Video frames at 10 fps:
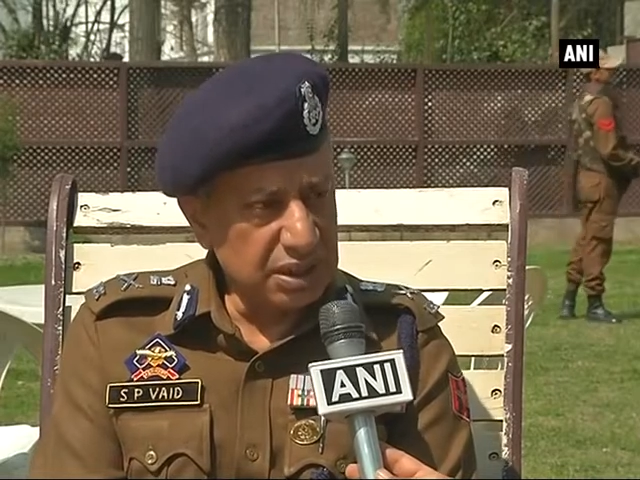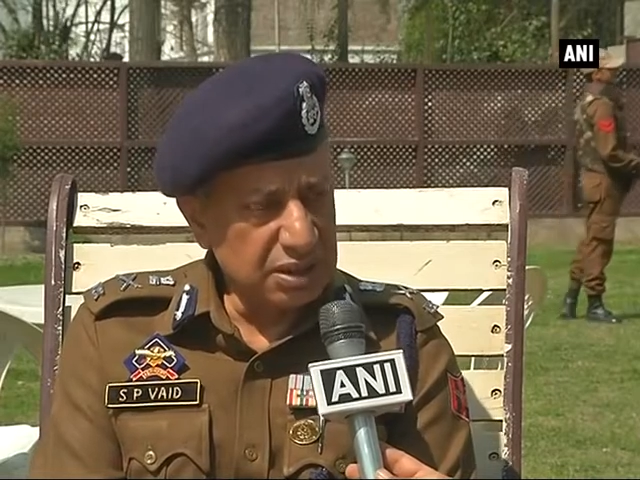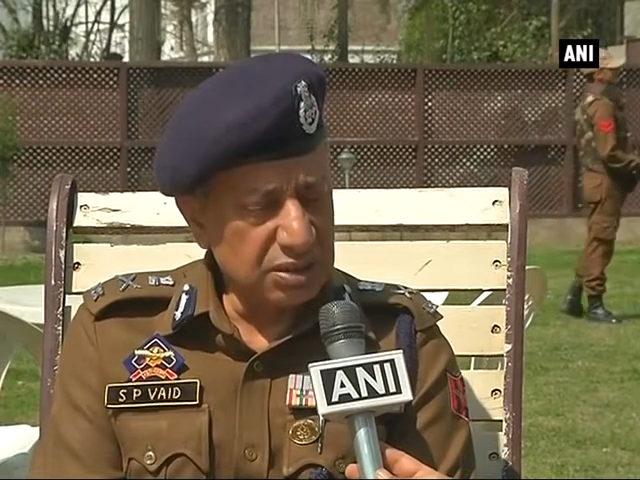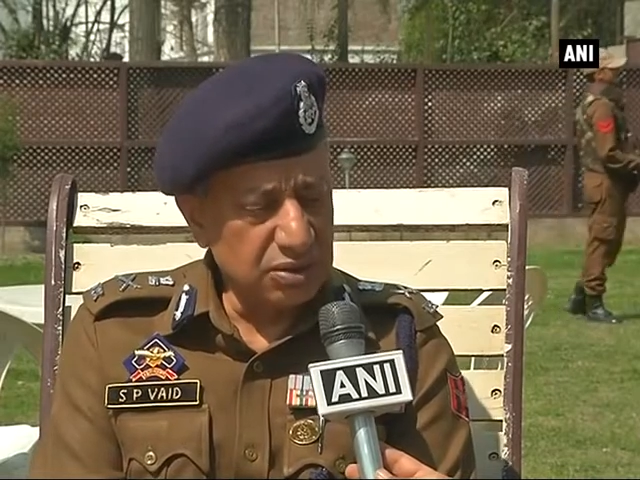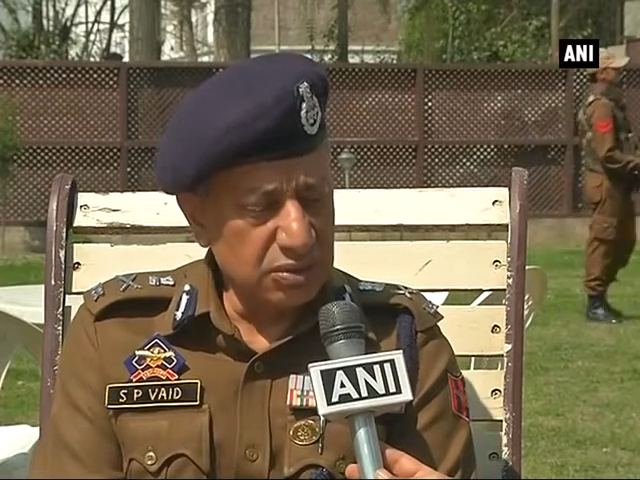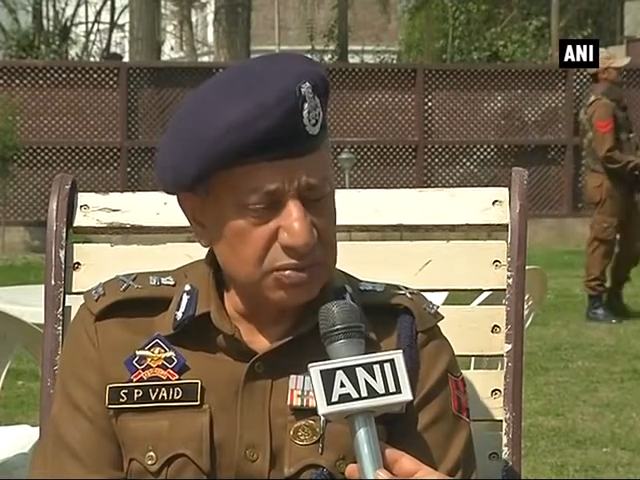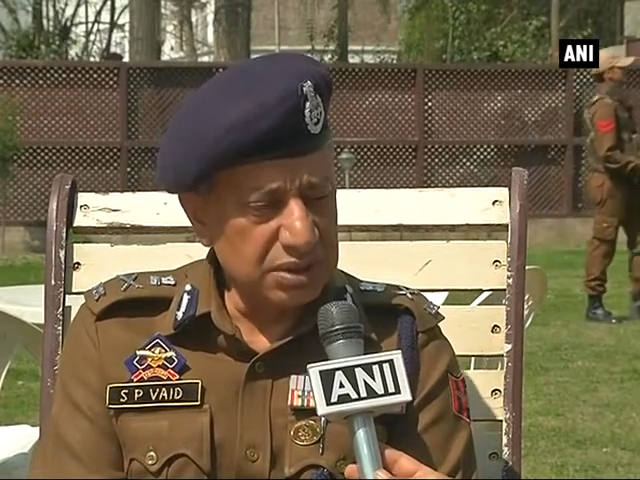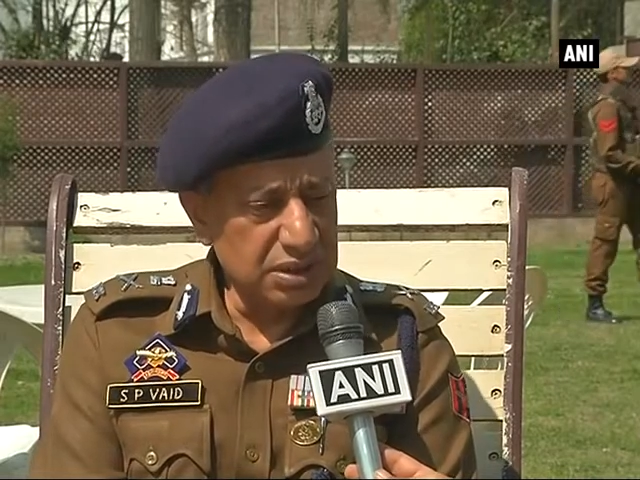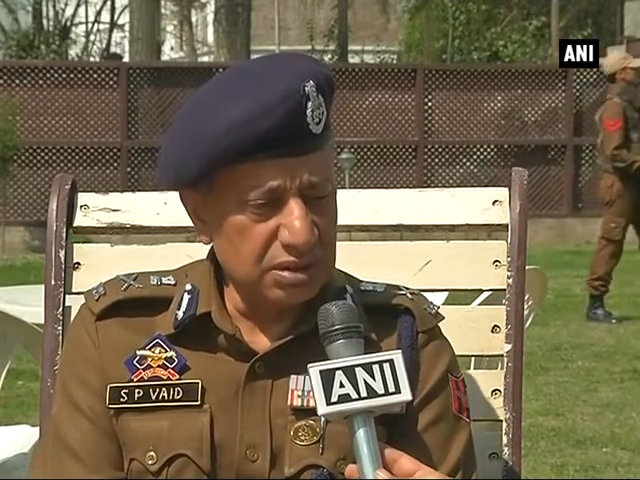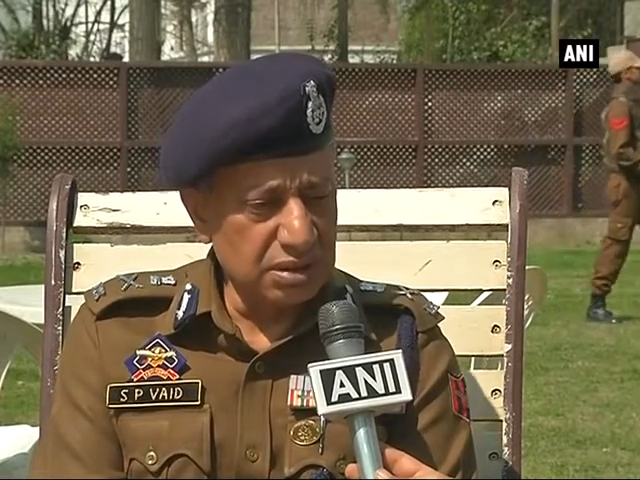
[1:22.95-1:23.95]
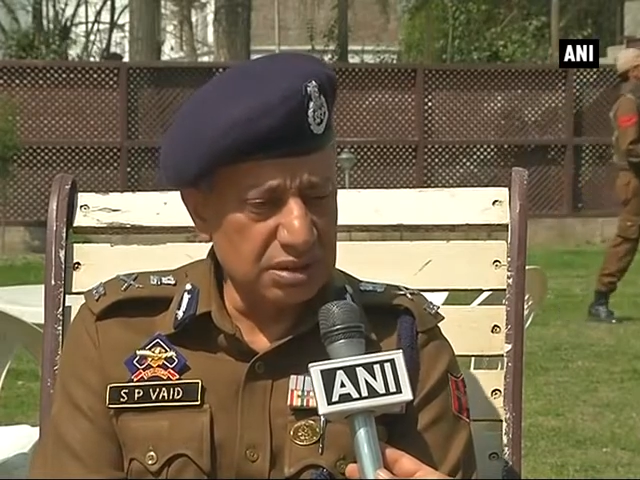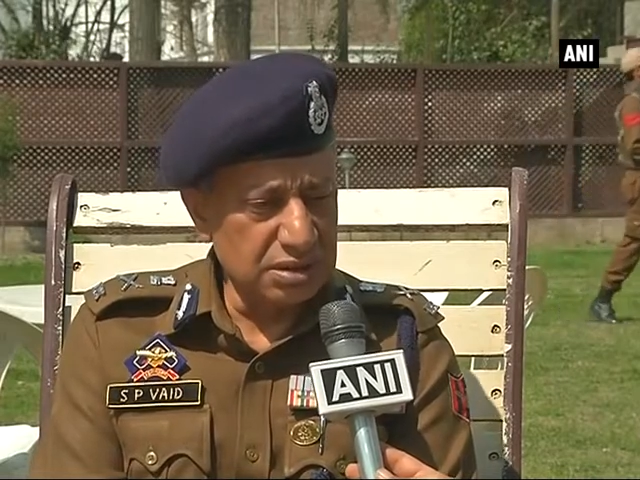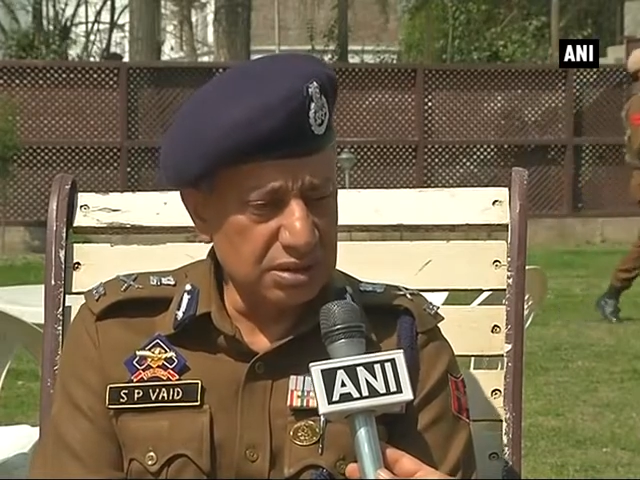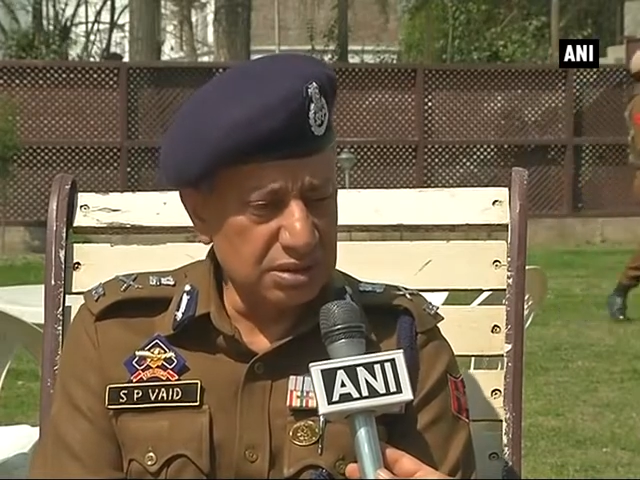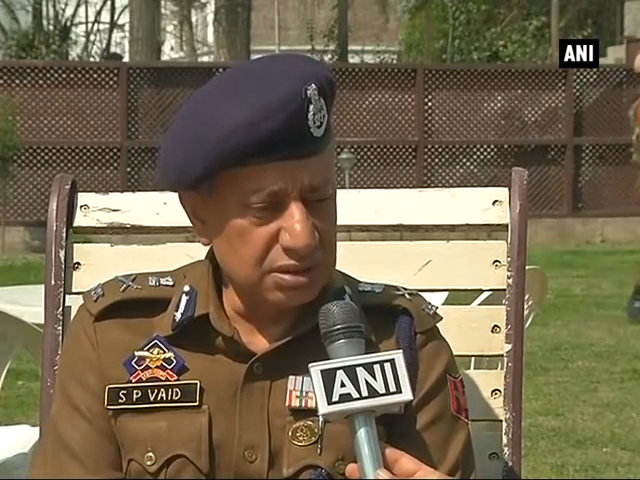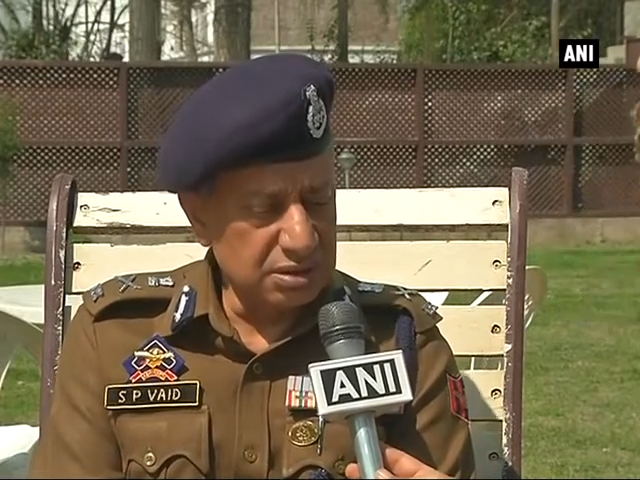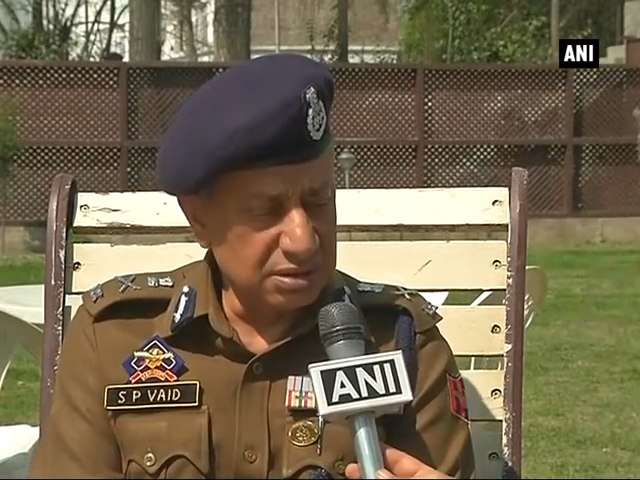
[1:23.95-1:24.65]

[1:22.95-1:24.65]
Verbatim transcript: in their homes and not uh,